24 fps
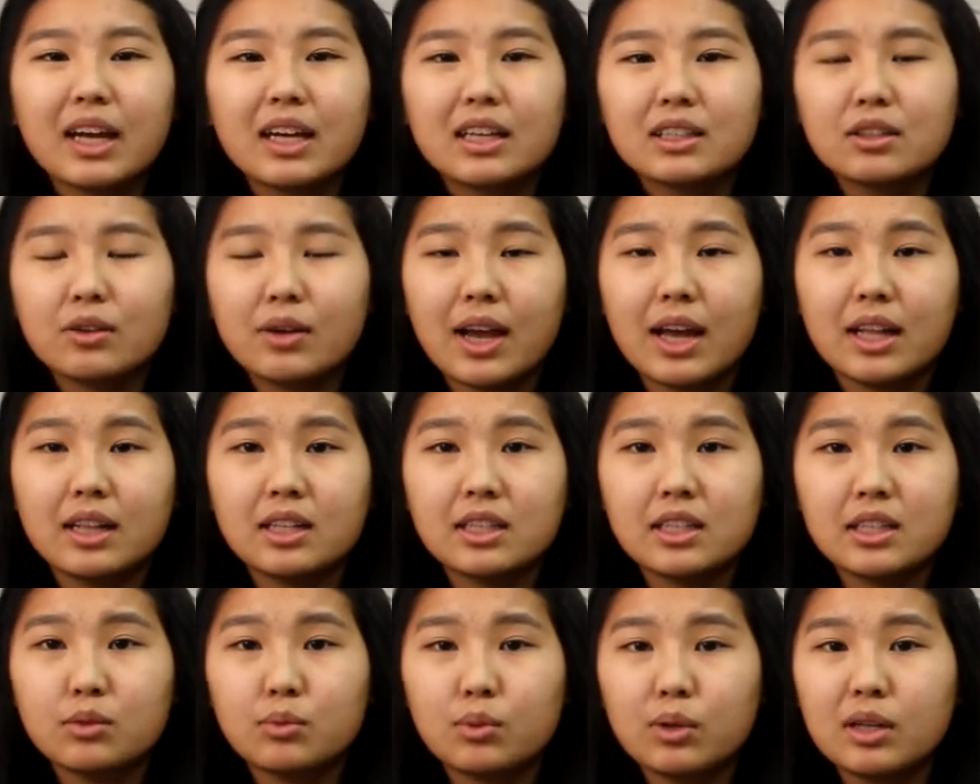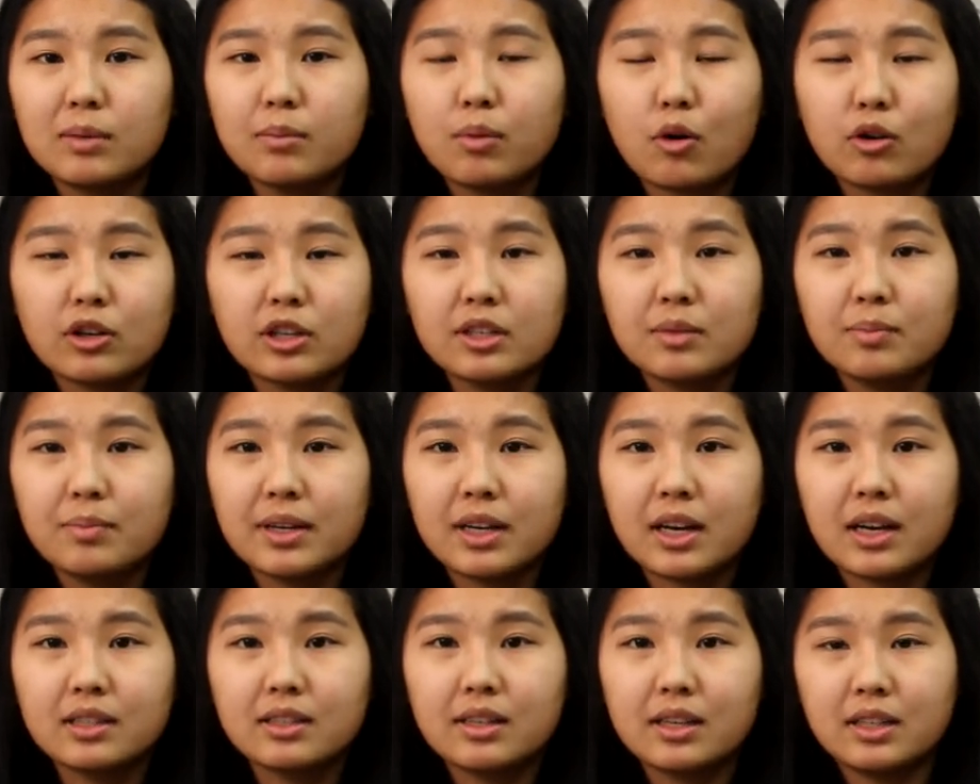So yeah, this is really important
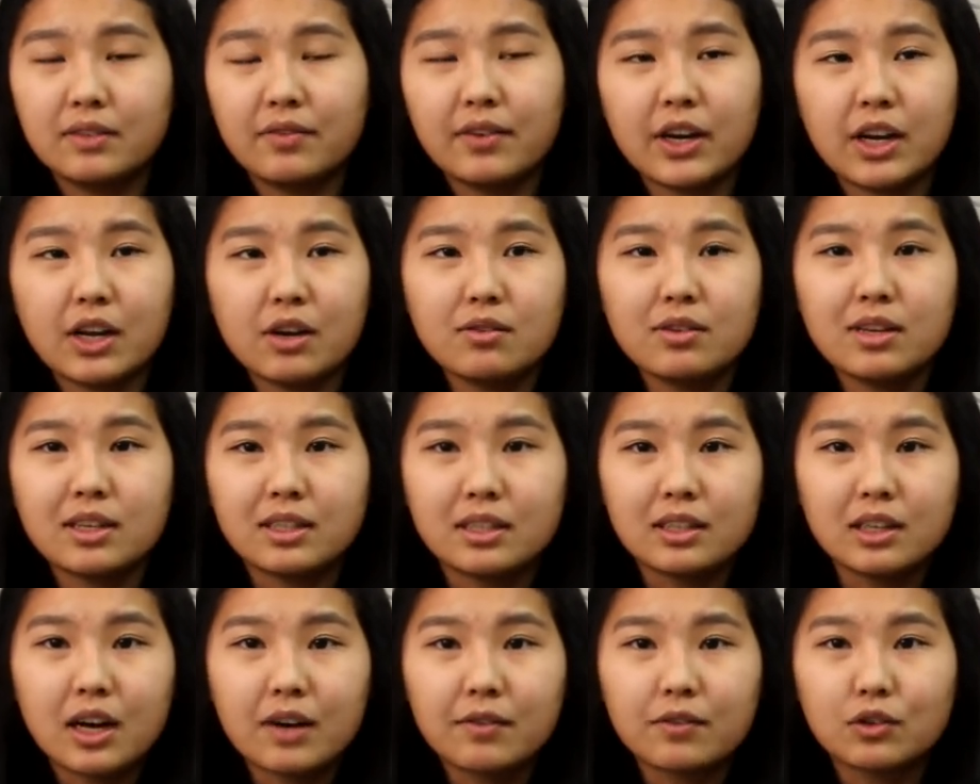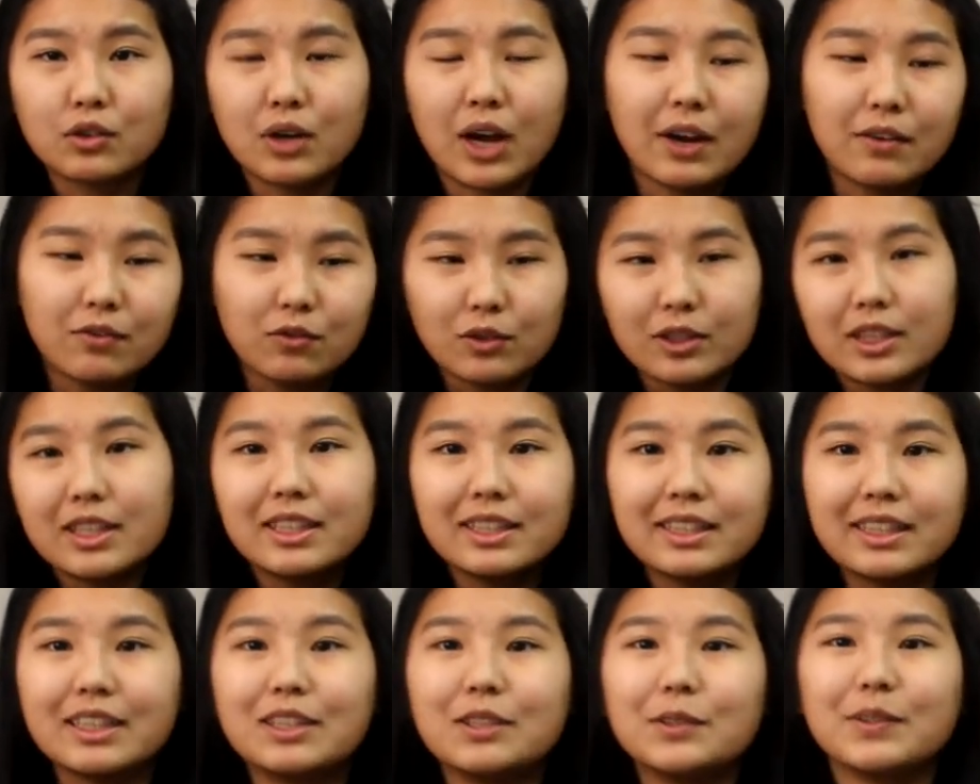because this video doesn't cover every
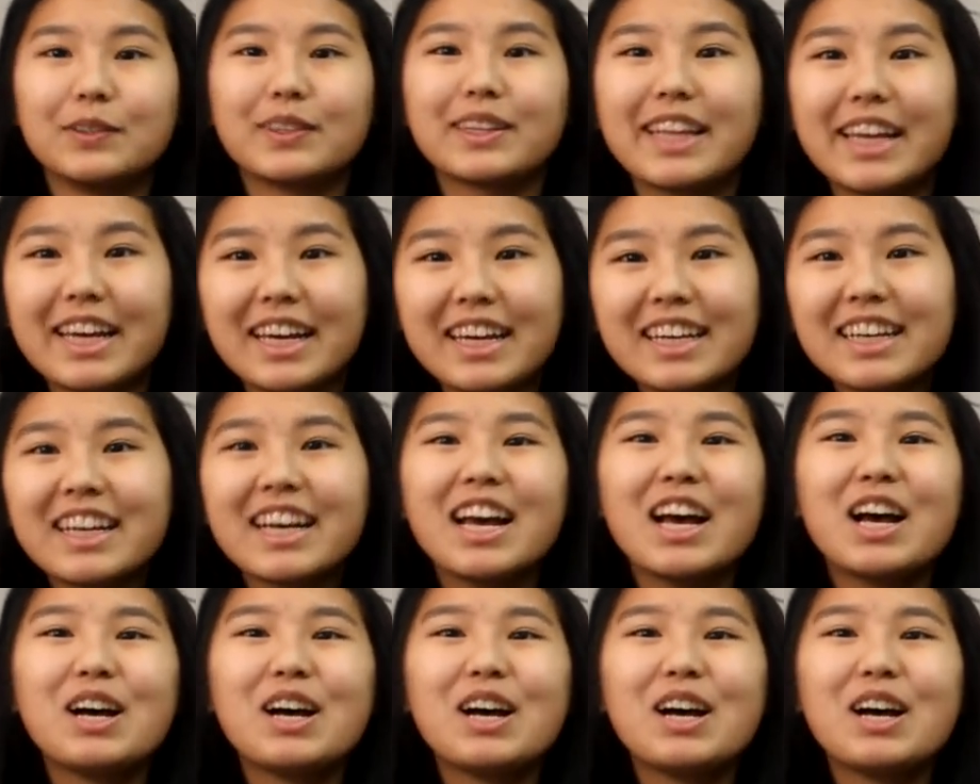single thing,